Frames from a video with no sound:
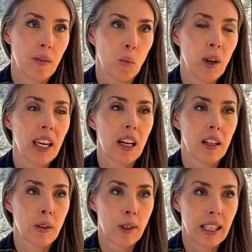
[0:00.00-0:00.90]
we
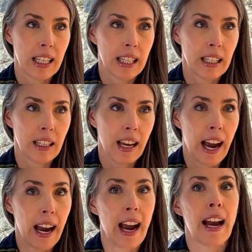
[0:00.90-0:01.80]
are seeing
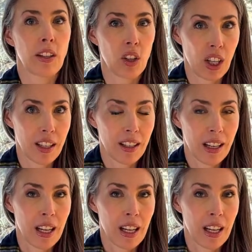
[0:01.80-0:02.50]
action.